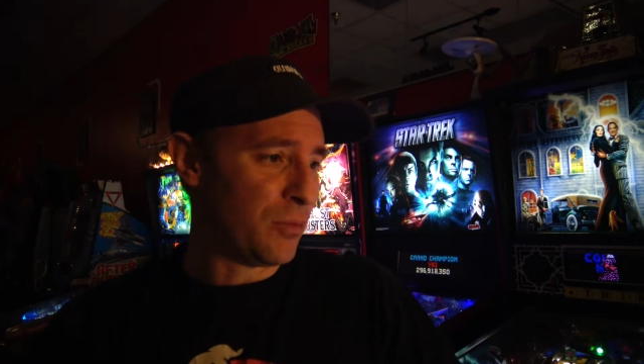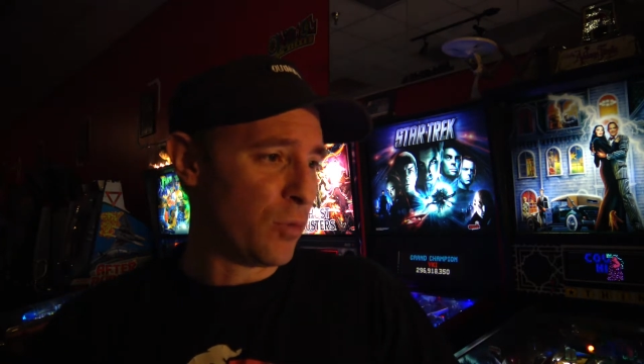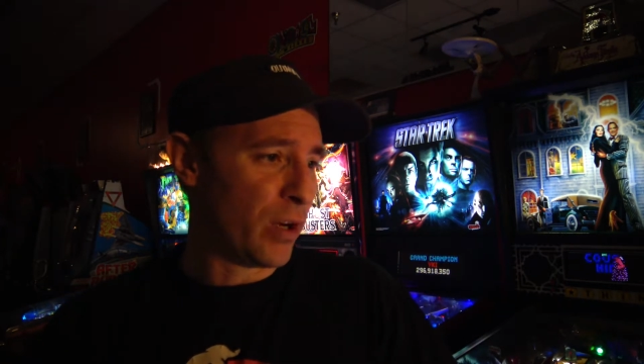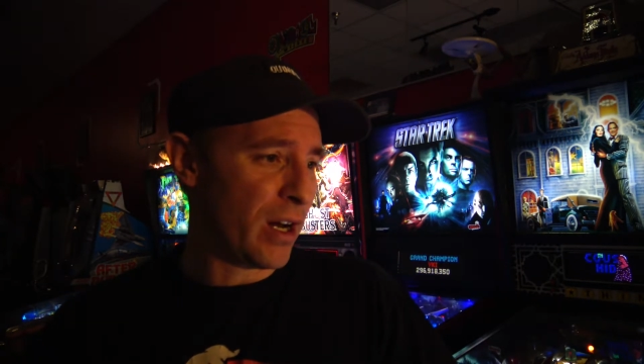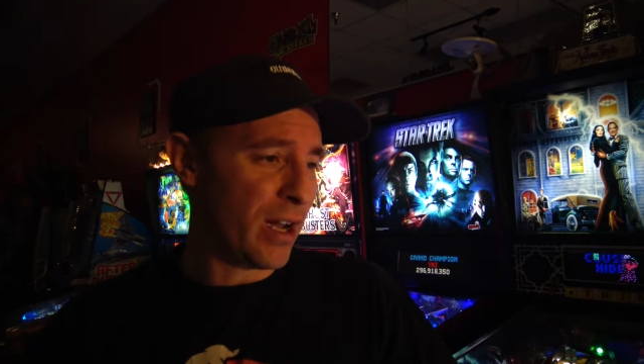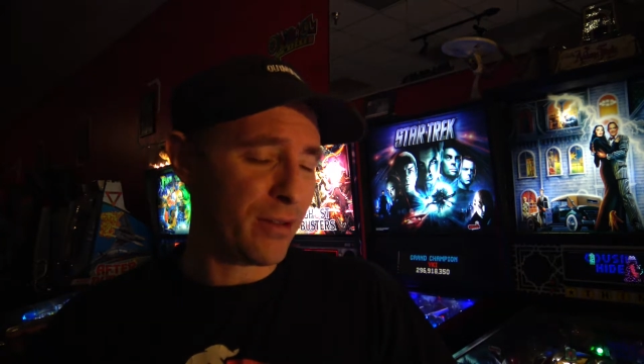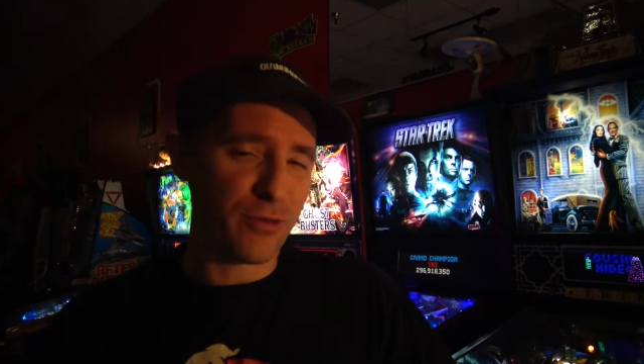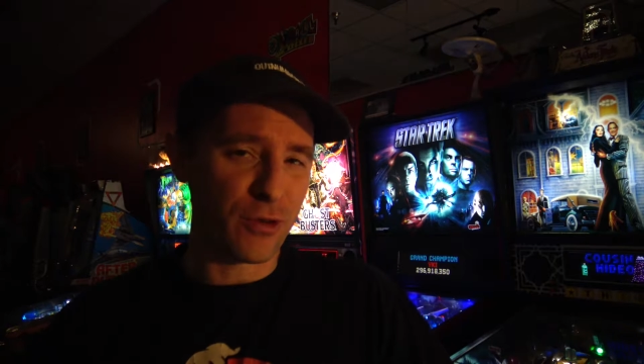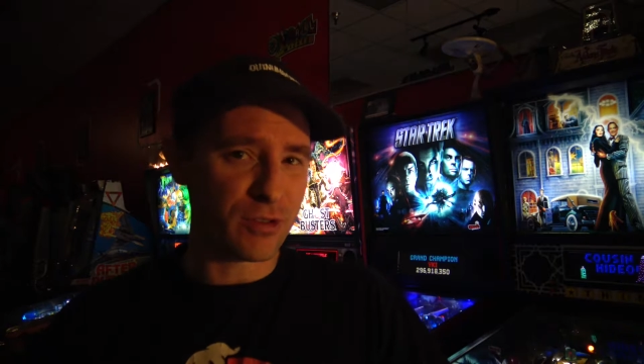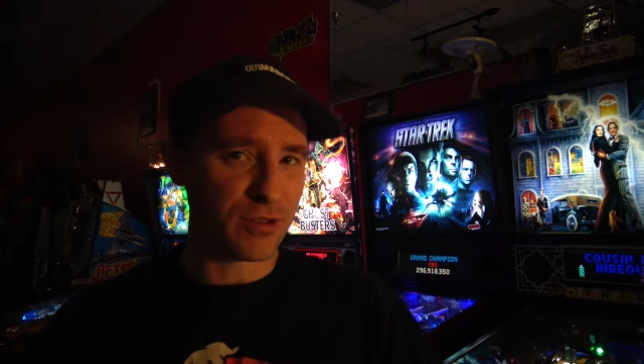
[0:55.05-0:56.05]
when I
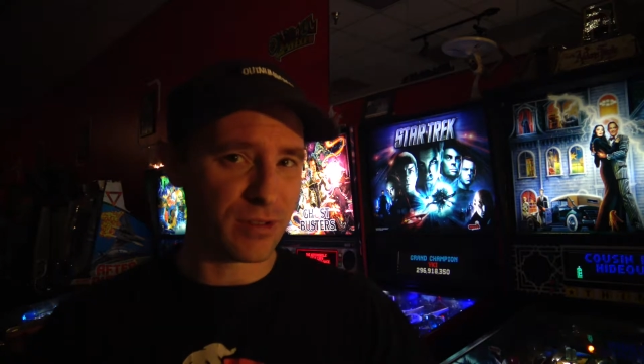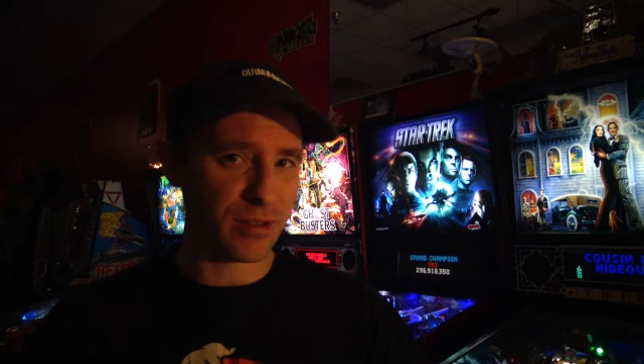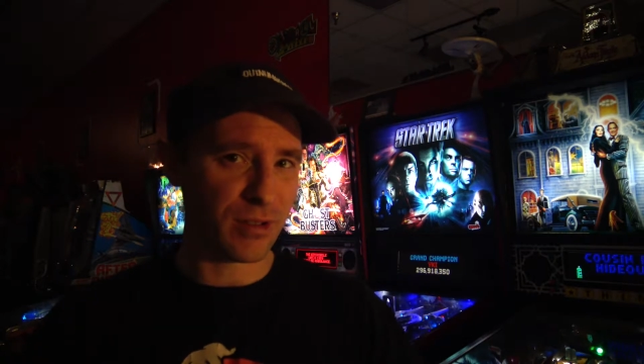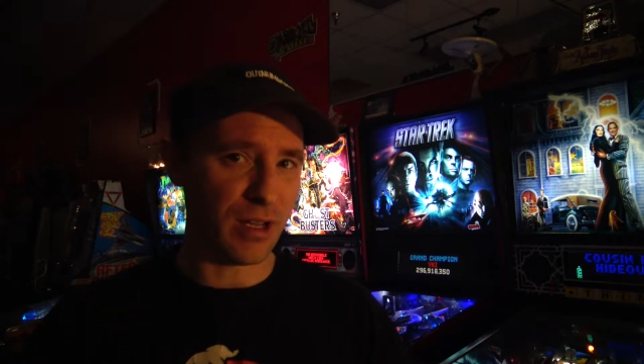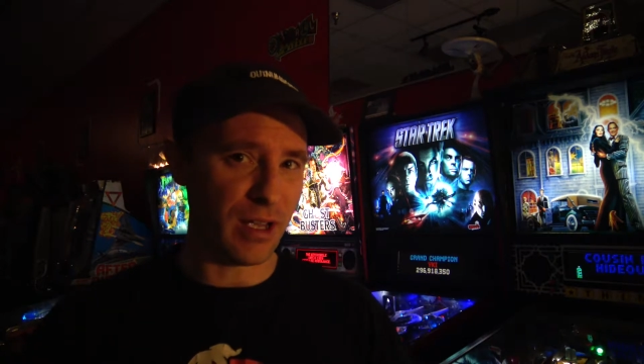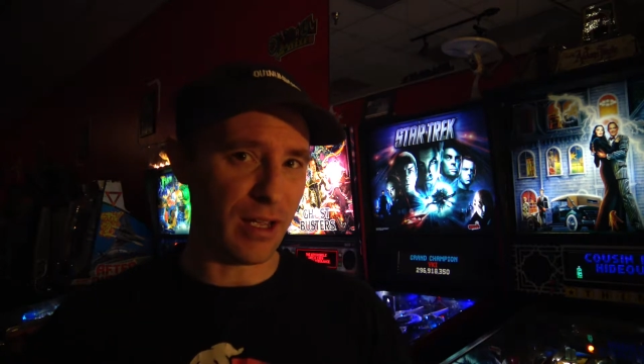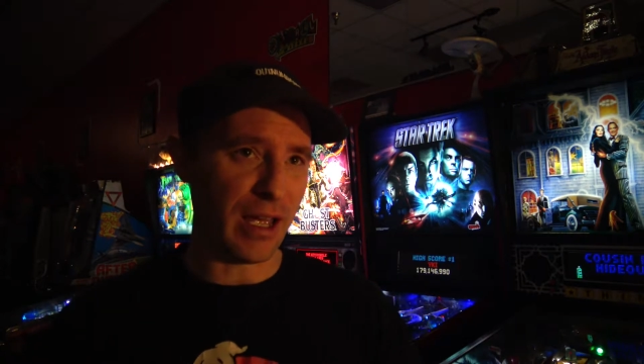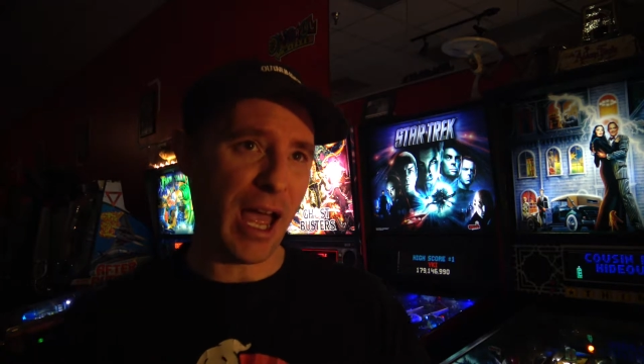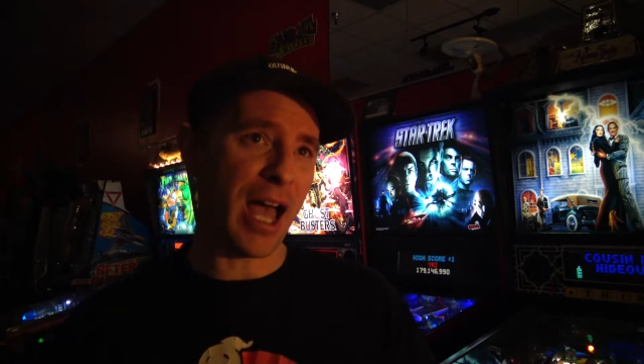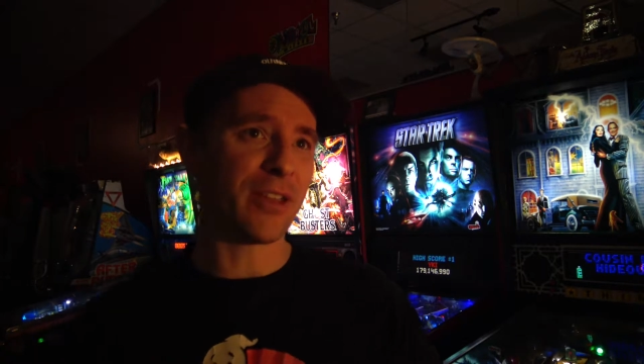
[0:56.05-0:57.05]
first
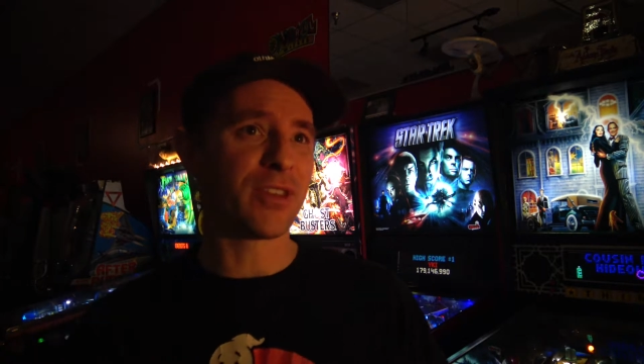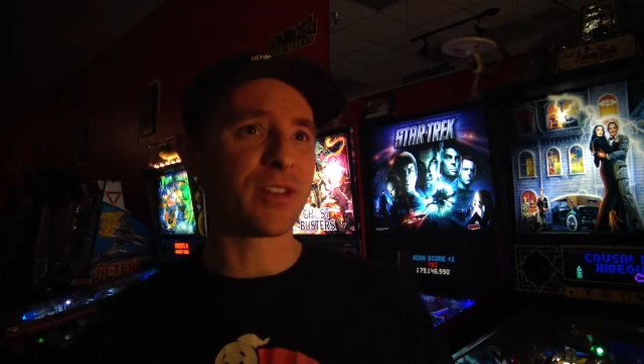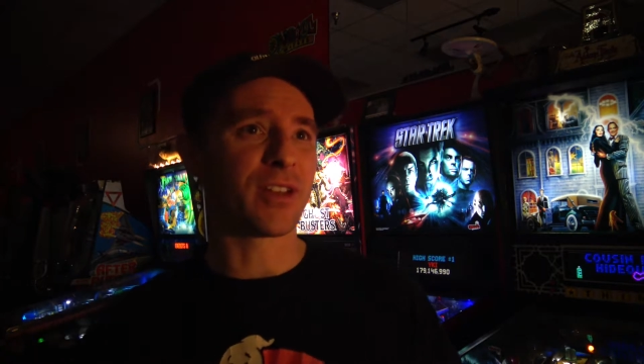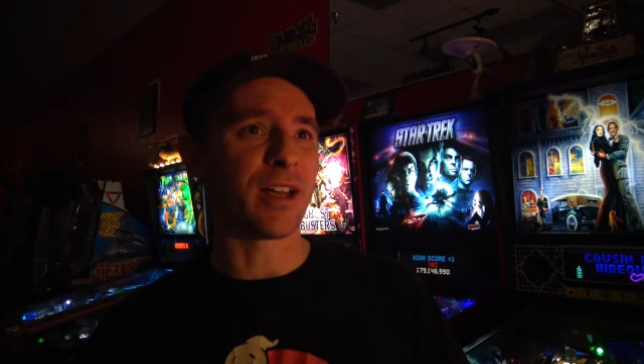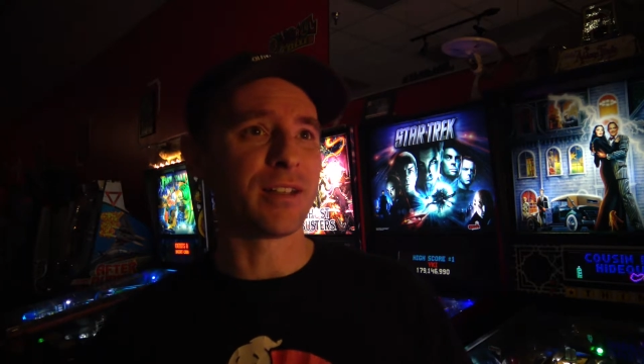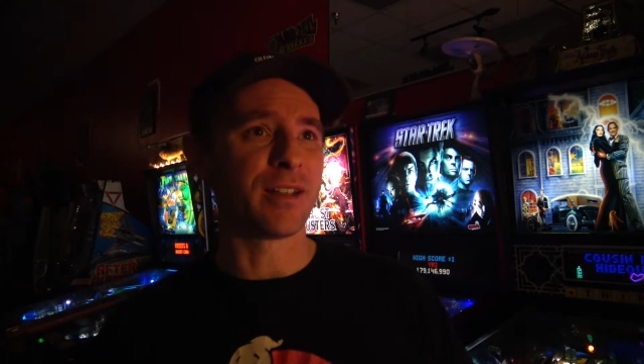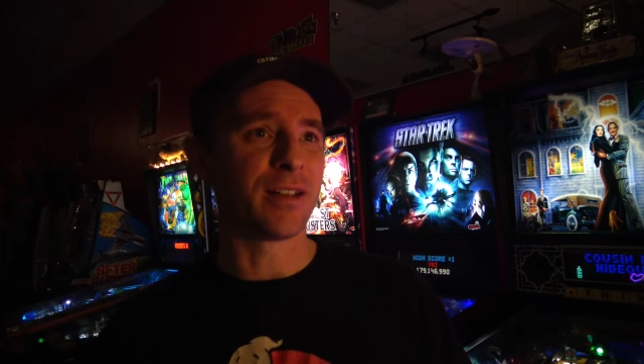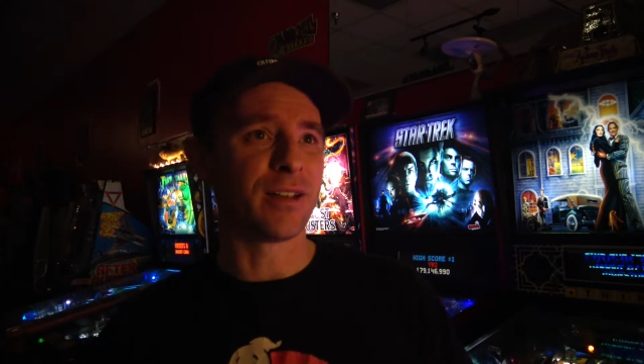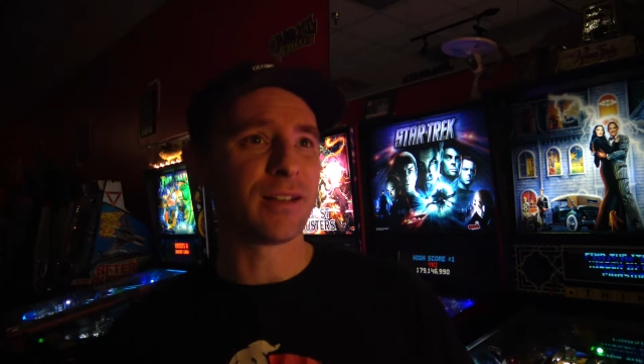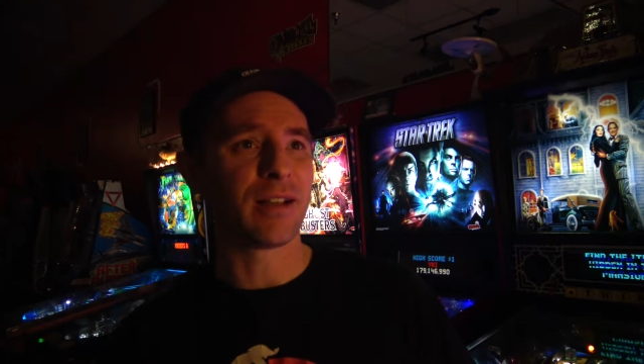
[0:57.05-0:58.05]
had this
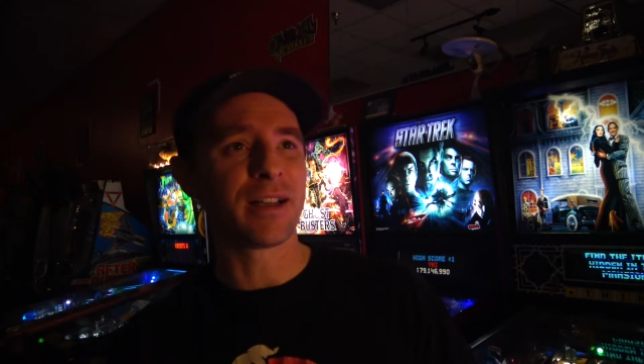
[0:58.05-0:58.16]
idea,